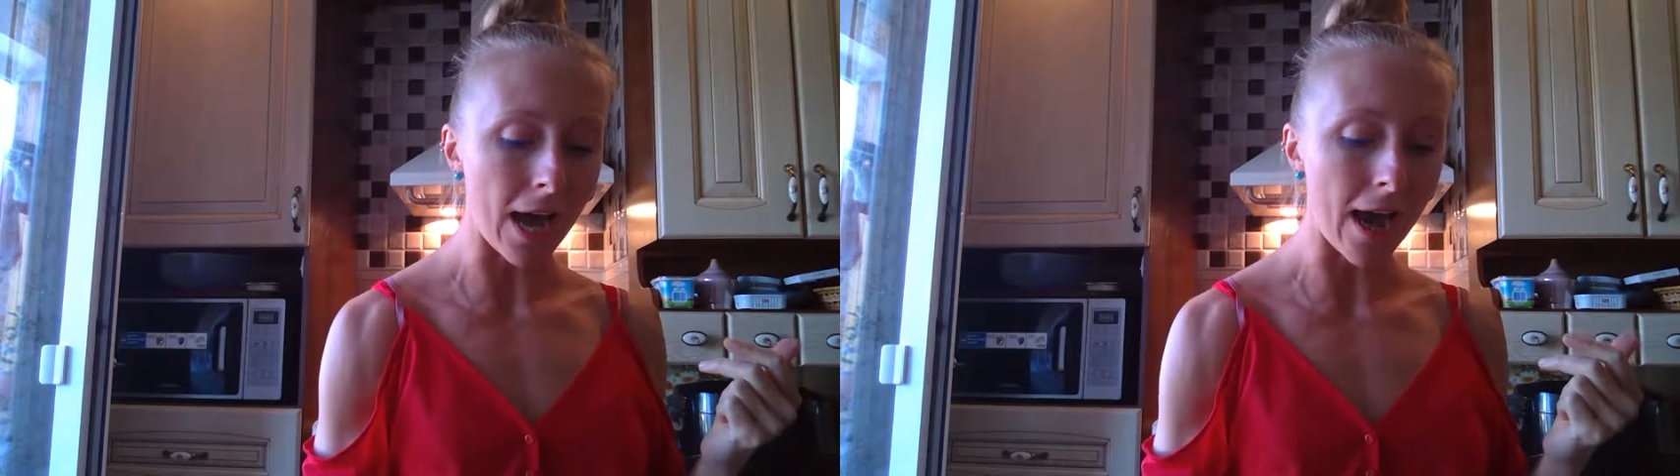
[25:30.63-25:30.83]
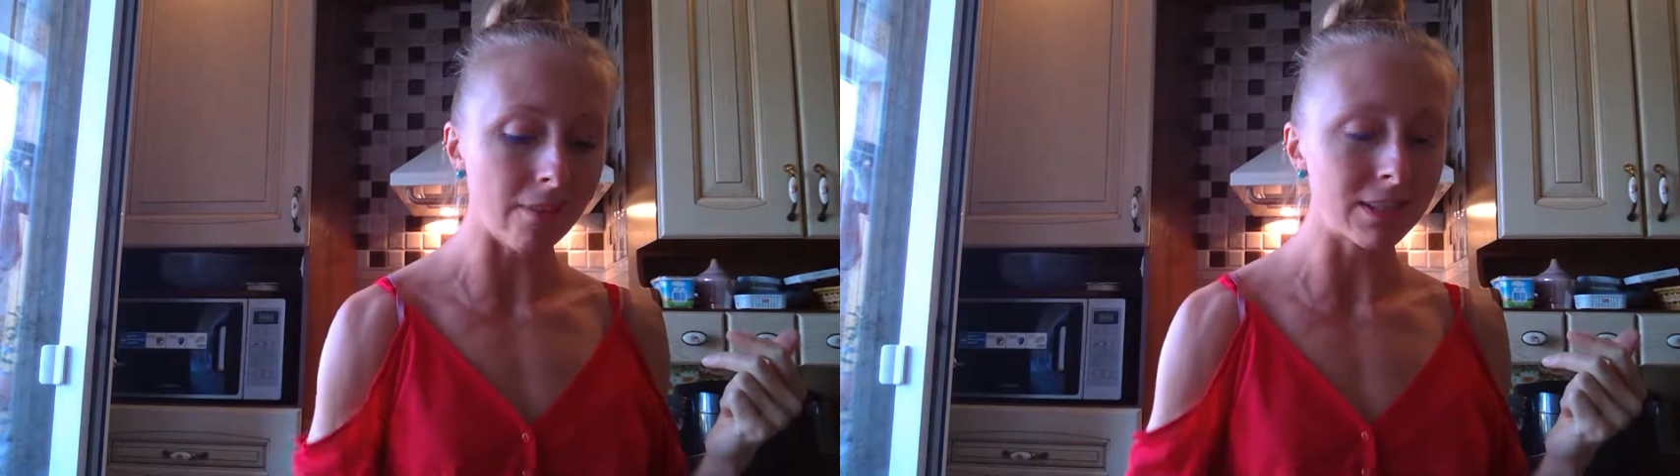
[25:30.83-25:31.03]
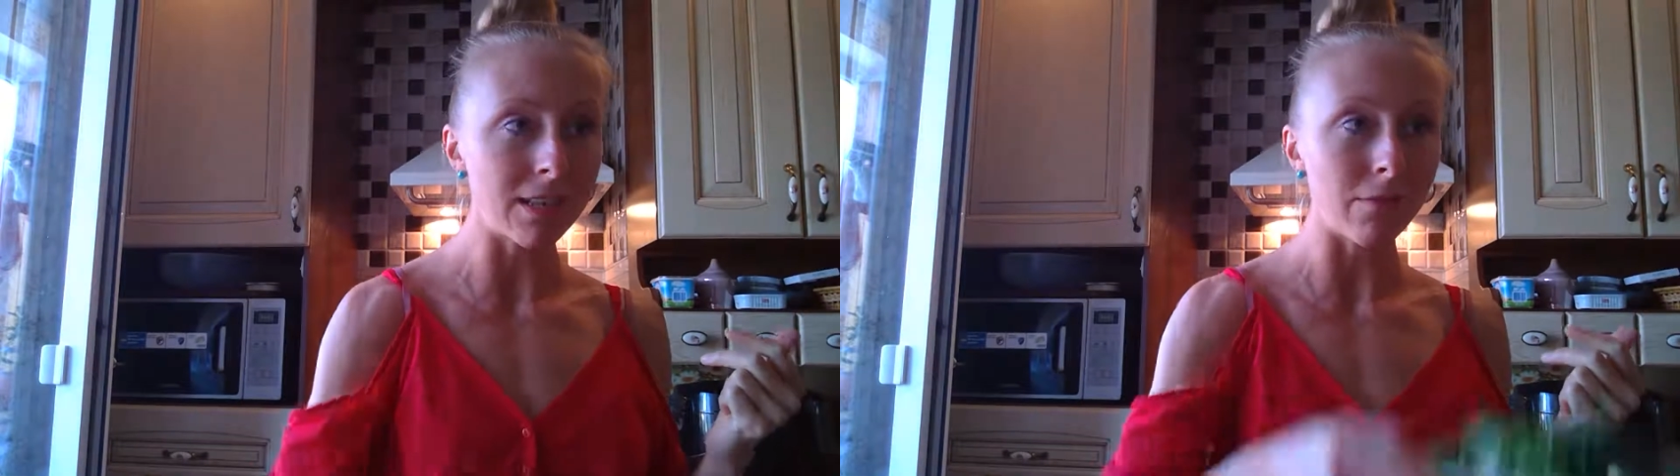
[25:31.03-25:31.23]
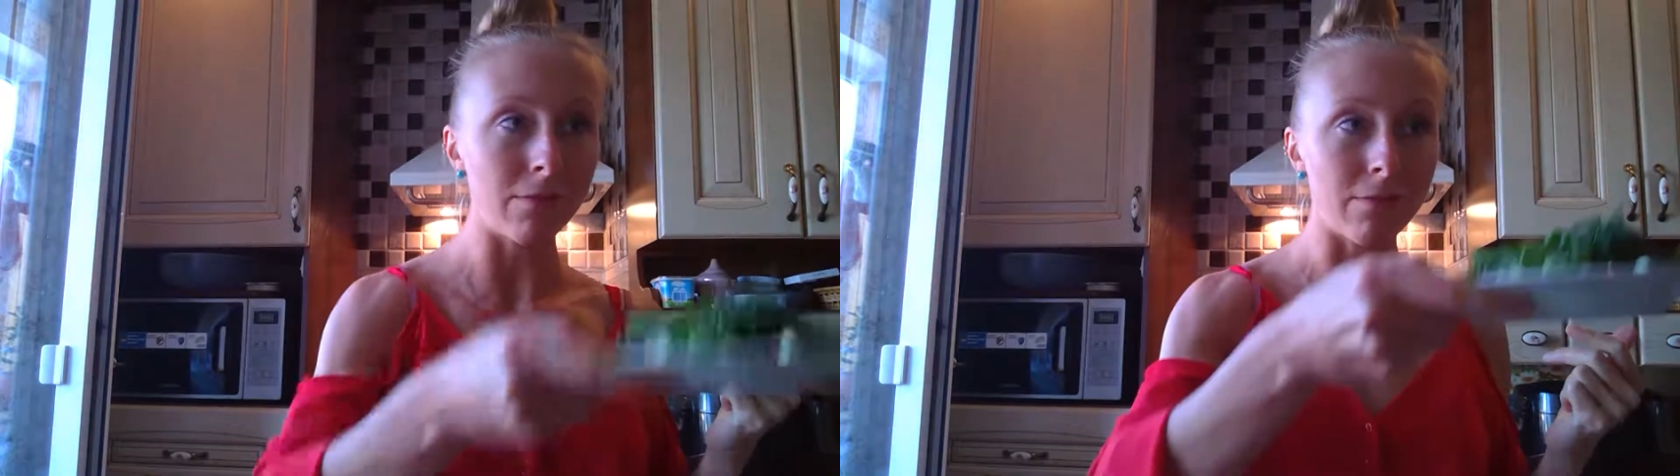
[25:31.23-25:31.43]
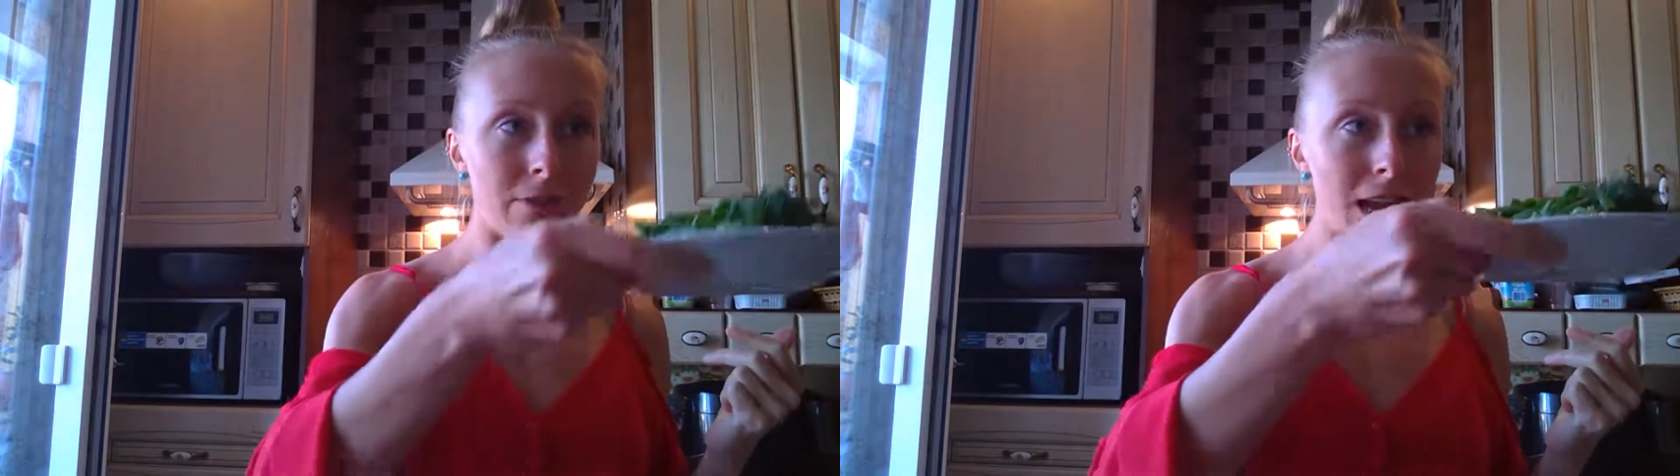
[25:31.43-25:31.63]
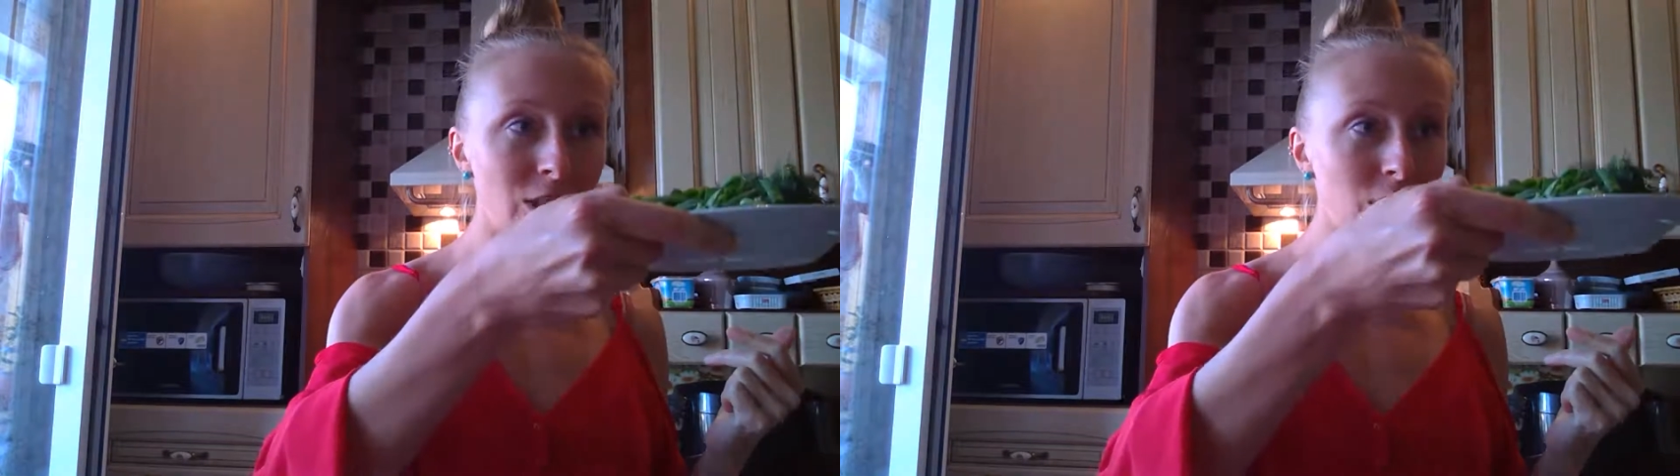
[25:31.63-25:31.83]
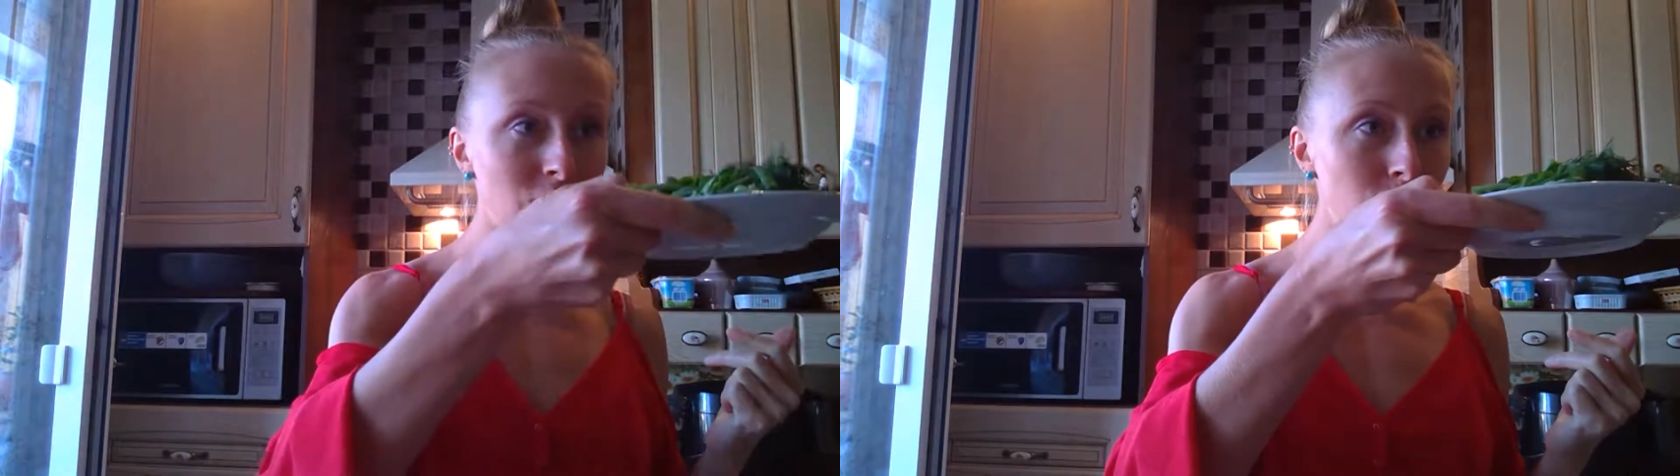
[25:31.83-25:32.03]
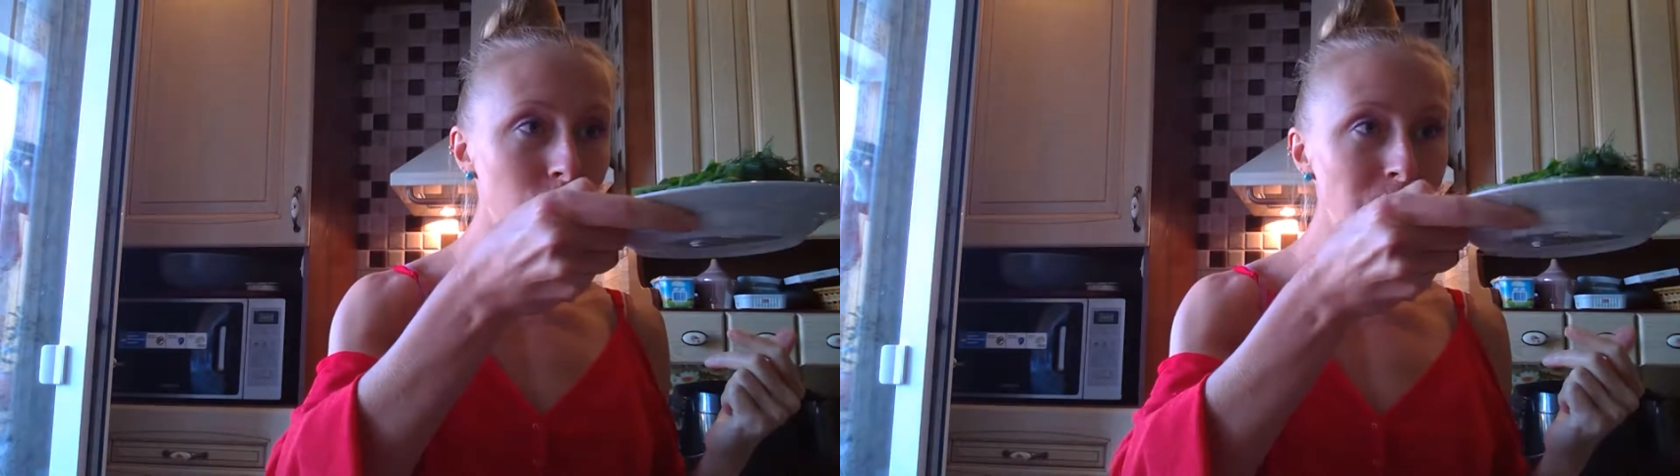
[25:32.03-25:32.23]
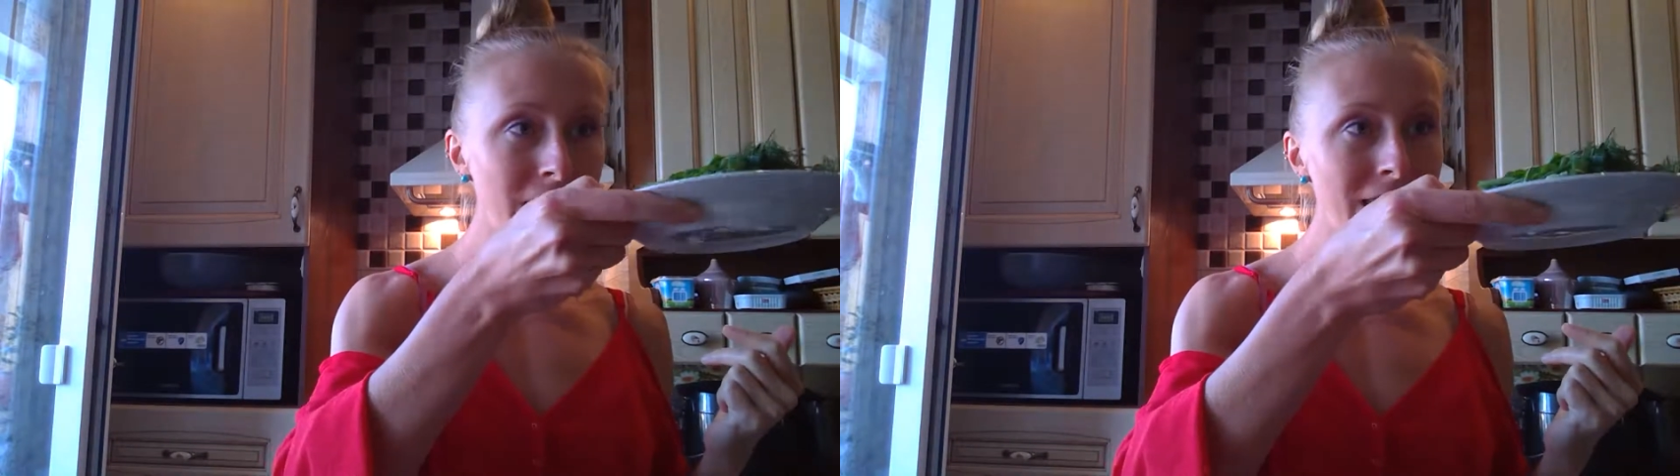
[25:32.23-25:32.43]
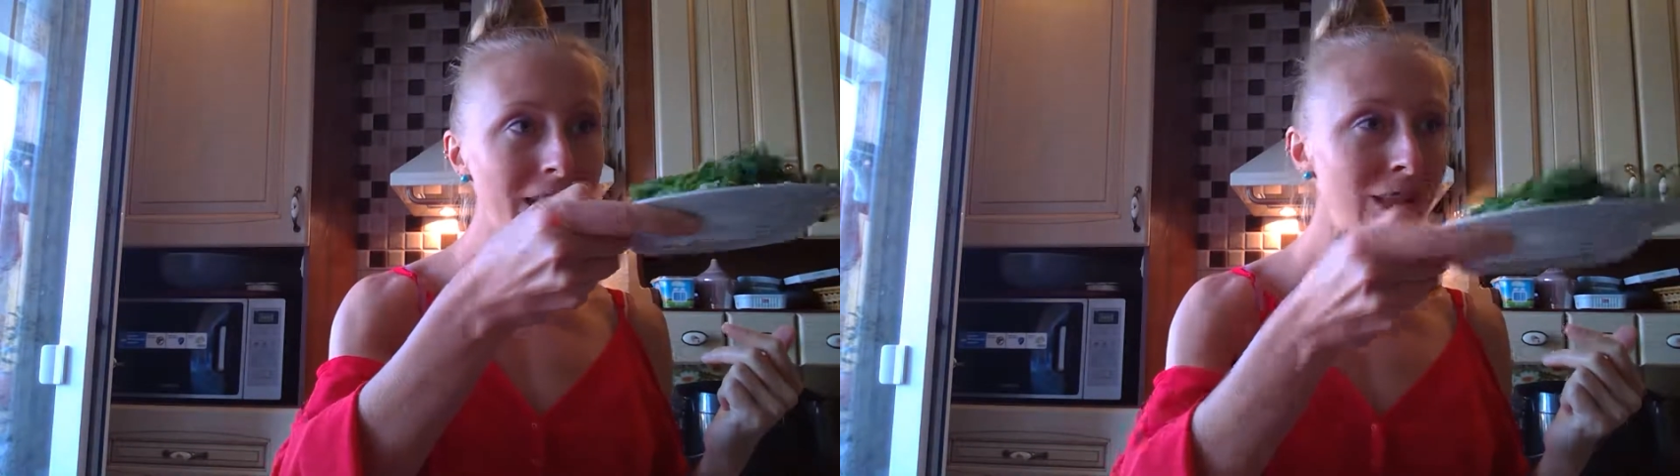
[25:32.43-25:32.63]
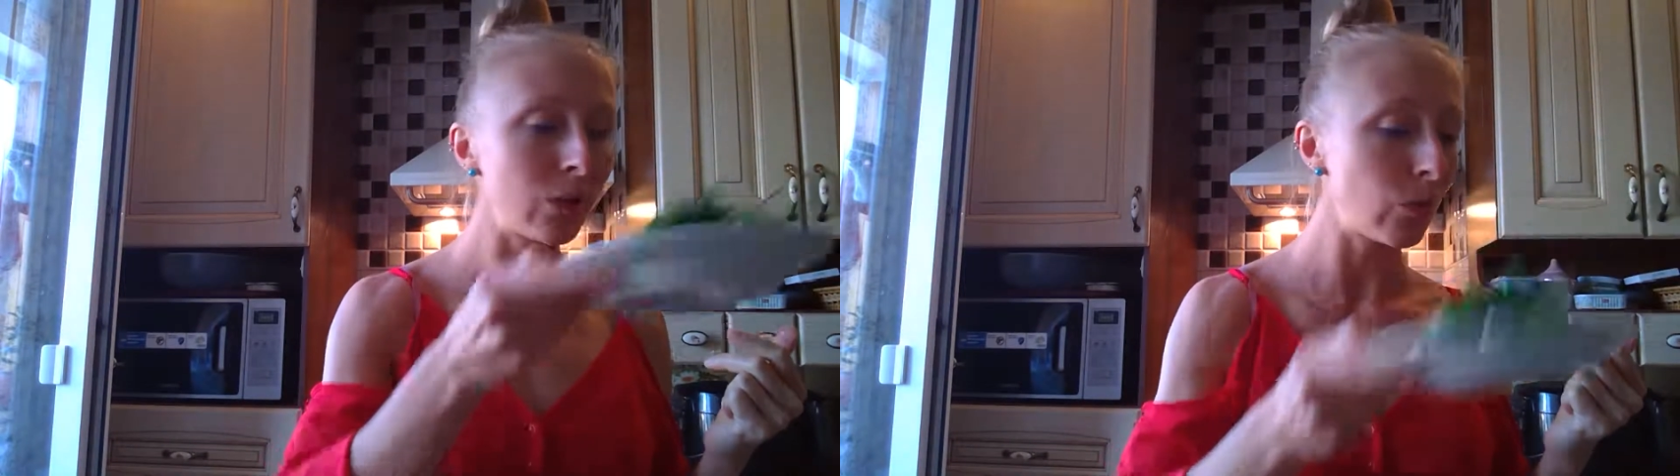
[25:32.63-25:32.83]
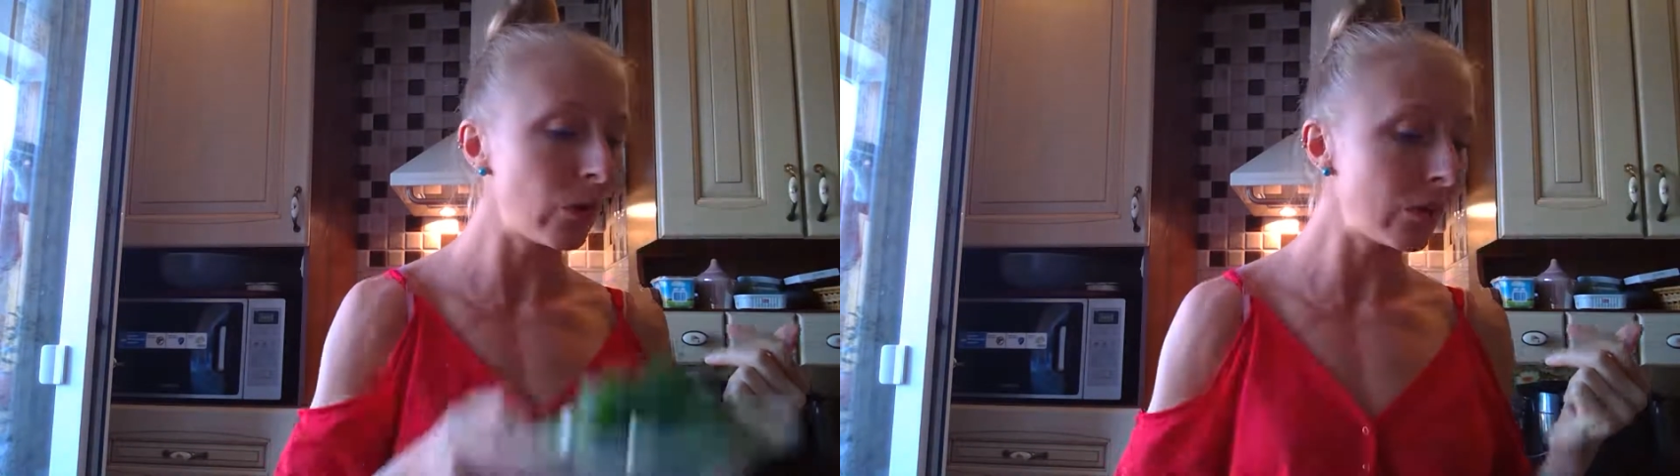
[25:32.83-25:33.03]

we have some fresh herbs here that we're